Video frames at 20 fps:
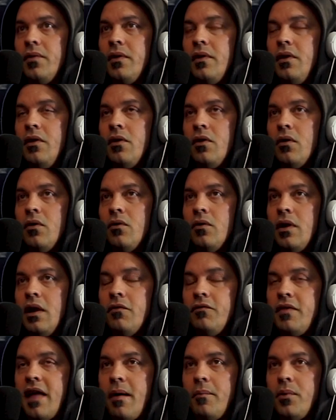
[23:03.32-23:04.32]
you know,
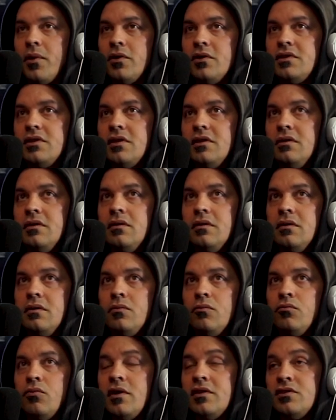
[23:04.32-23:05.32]
if that person
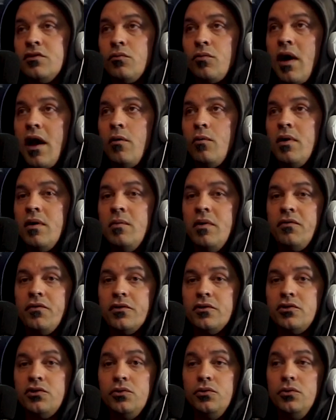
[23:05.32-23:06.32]
runs around with me
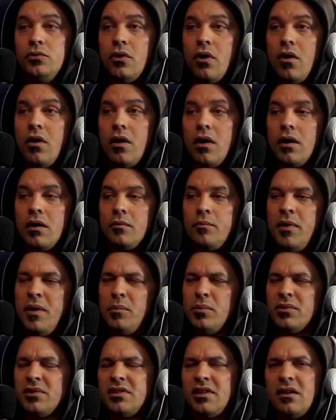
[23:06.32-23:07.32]
for too long,
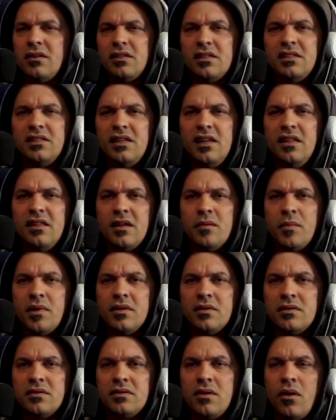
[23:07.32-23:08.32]
people start to see them
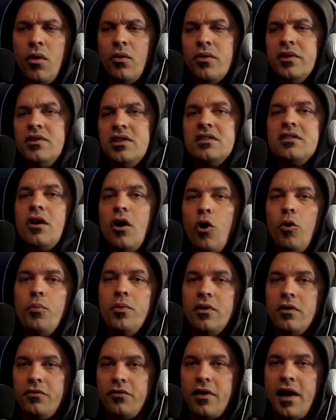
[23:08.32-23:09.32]
as oh, they're just the
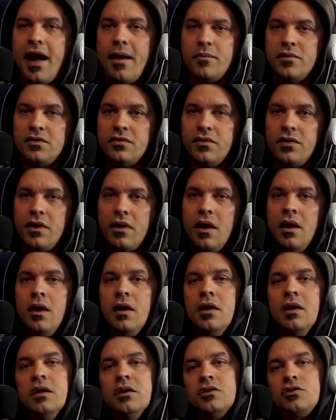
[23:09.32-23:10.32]
opener for atmosphere.
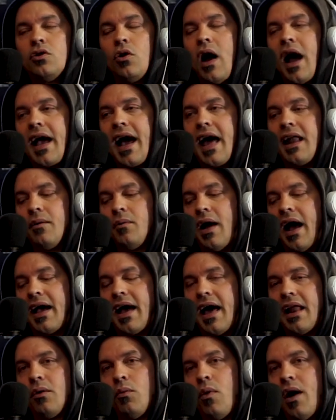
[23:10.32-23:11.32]
Right. So right. I gotta I
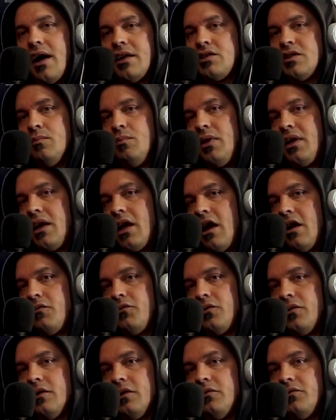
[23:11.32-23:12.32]
gotta watch and be
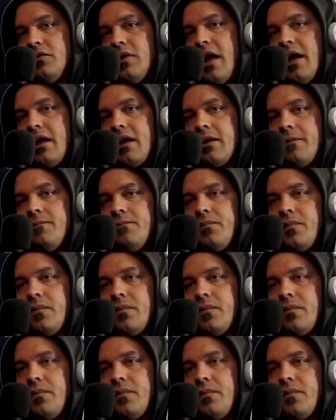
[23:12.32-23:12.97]
careful of like